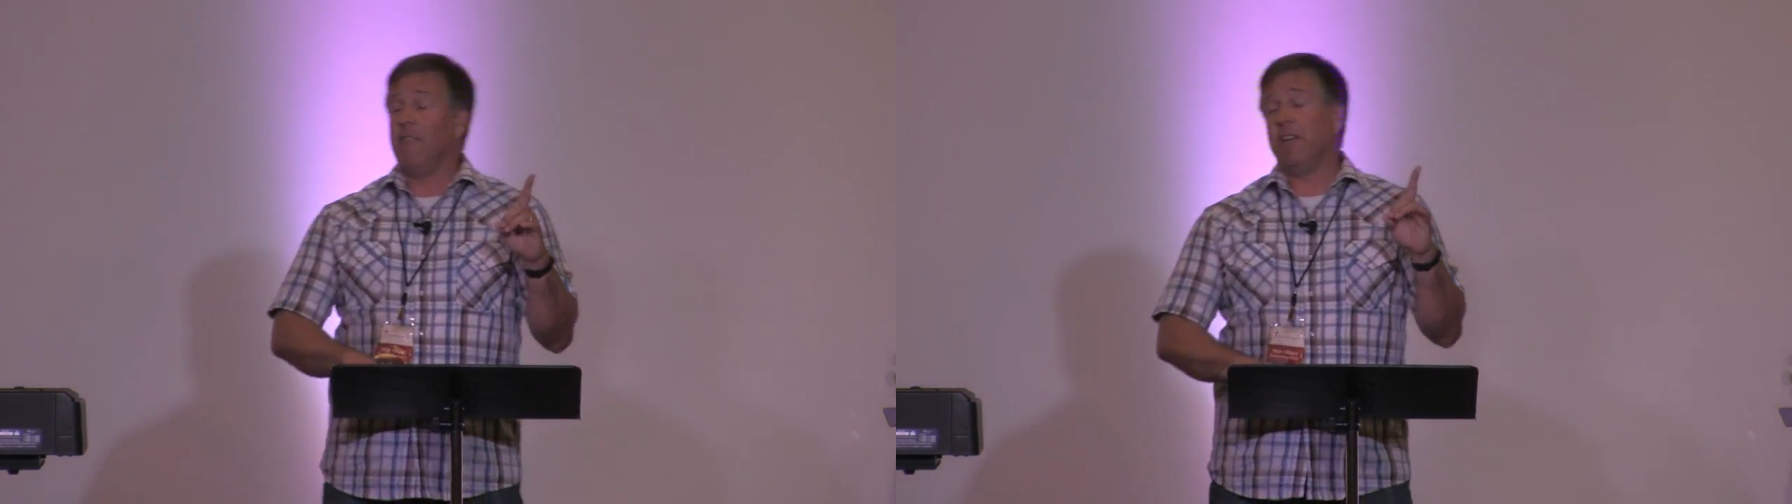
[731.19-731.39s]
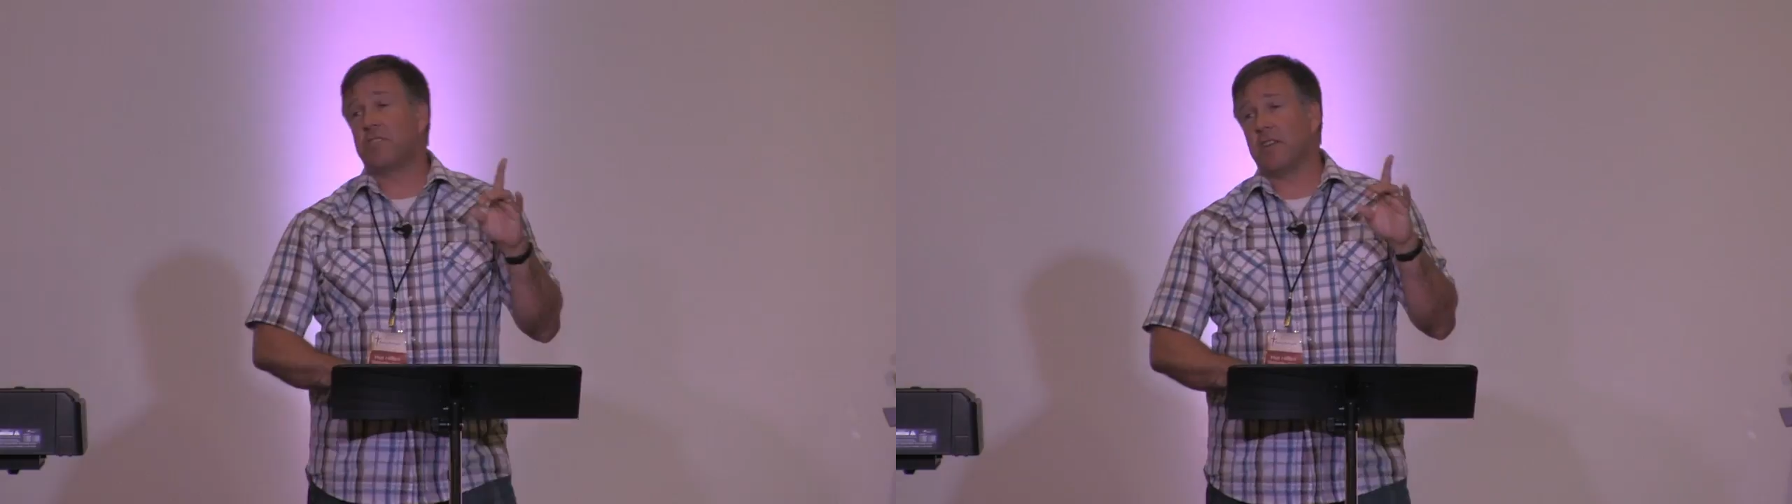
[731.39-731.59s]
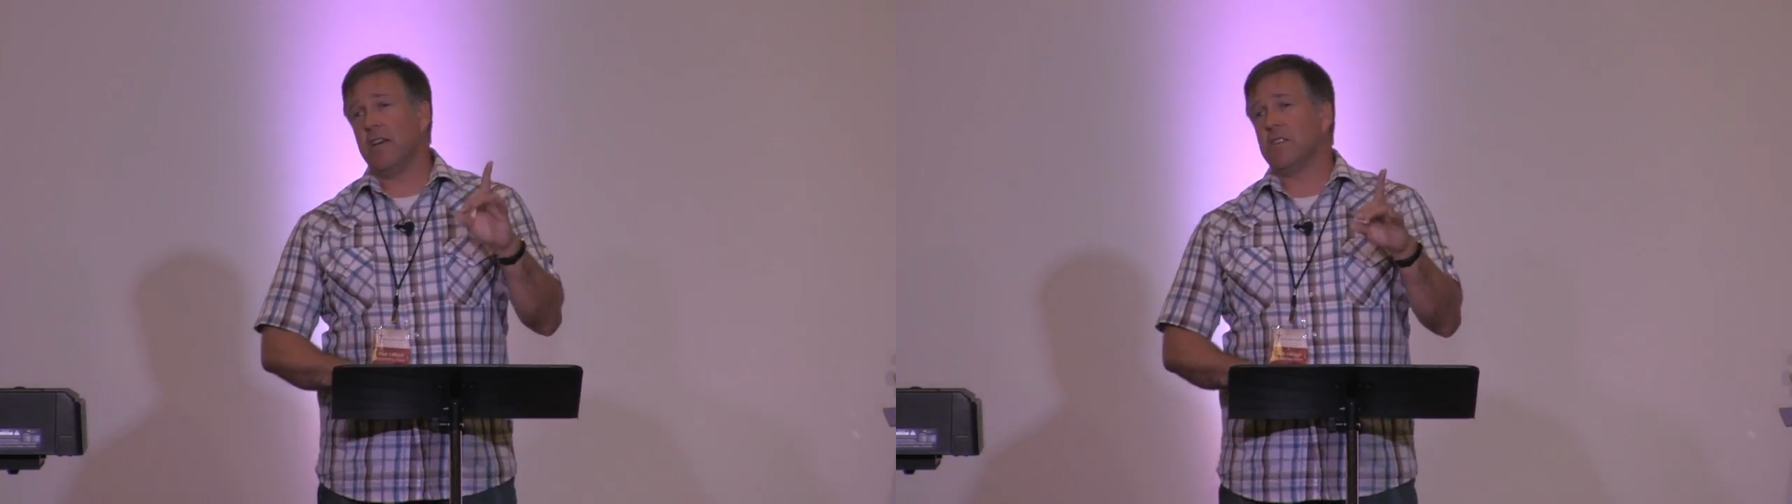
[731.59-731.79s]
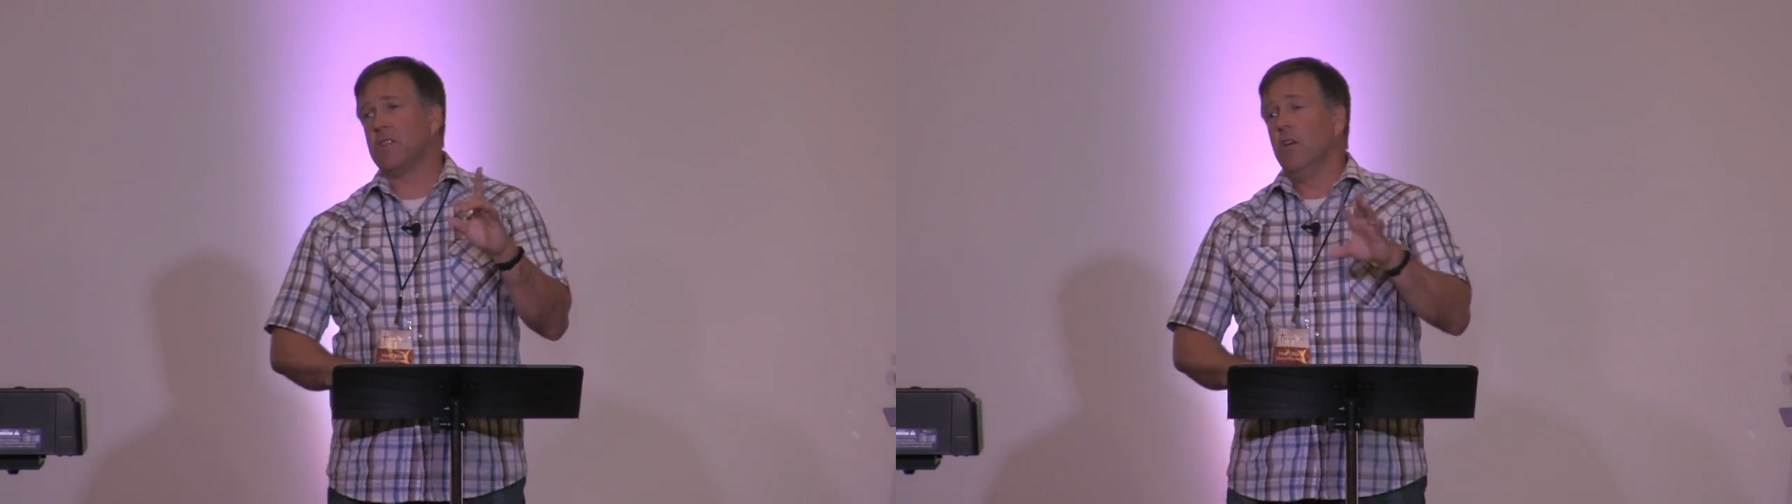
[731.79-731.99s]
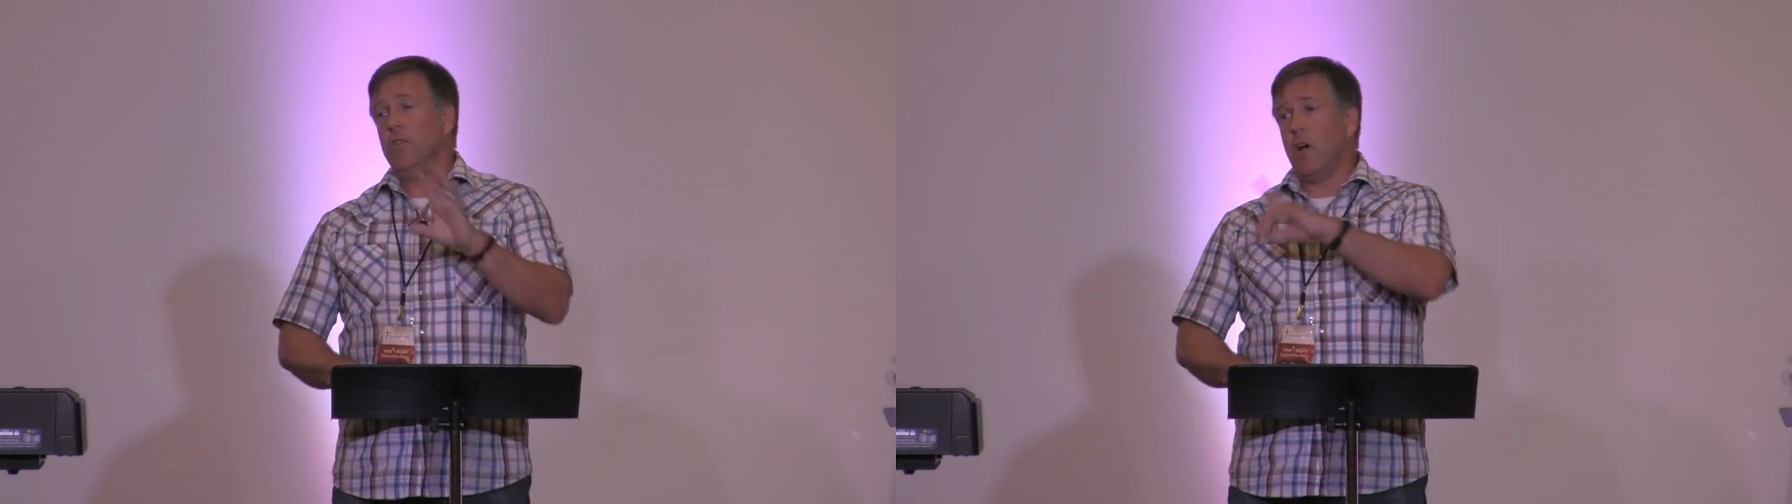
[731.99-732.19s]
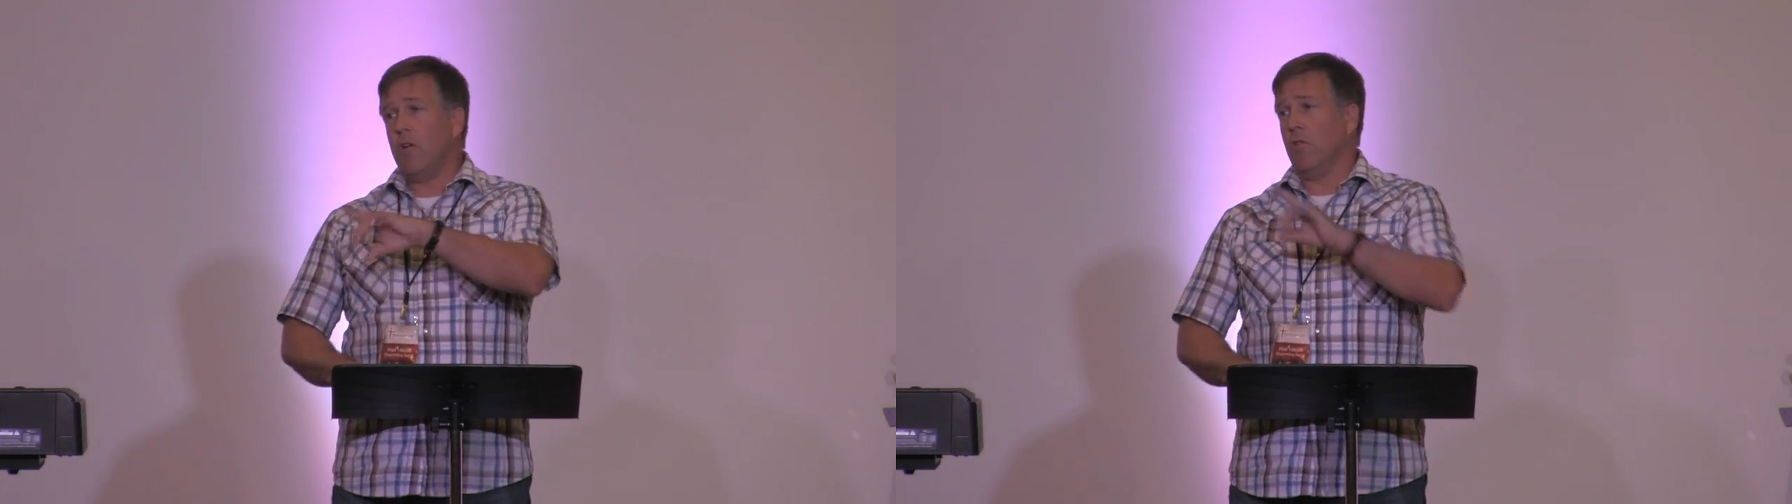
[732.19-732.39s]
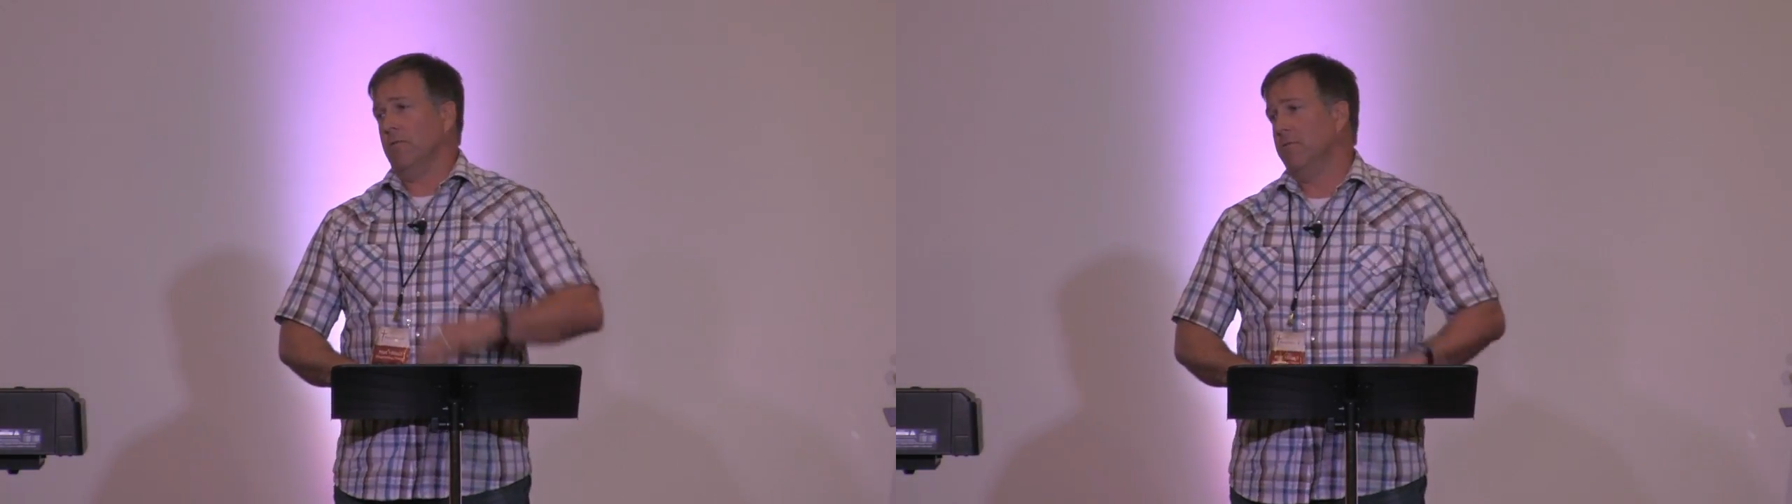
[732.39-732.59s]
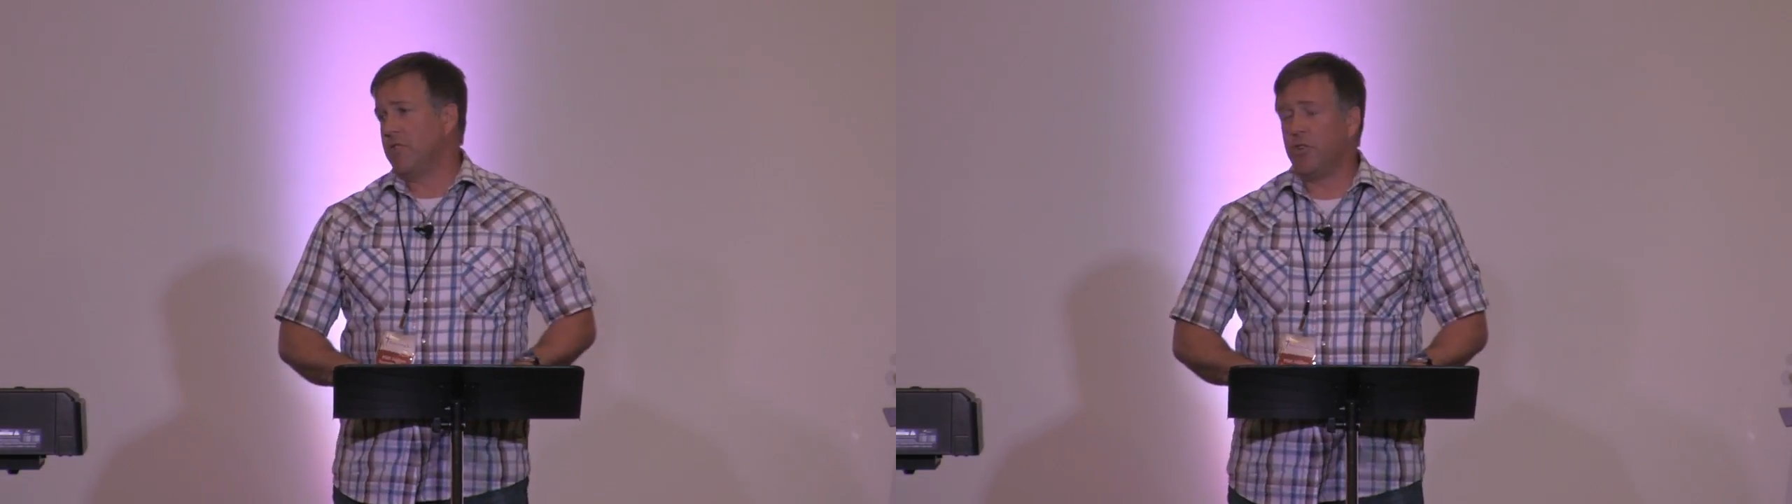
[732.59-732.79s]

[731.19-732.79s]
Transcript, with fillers: If he says, no,